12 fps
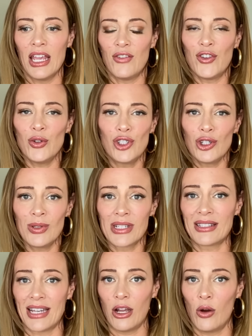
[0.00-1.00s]
If you choose to
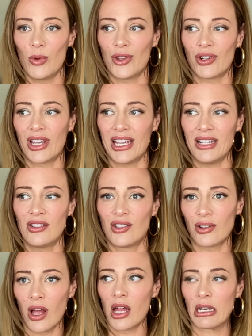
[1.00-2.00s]
stay home with your kids,
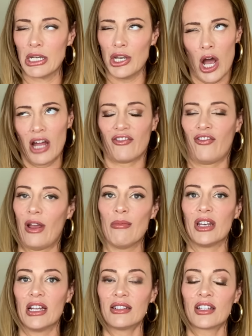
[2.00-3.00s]
you're not not
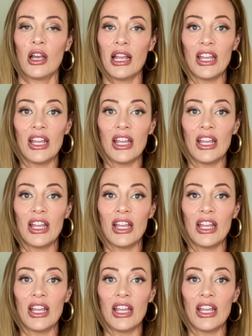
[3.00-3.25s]
feminist.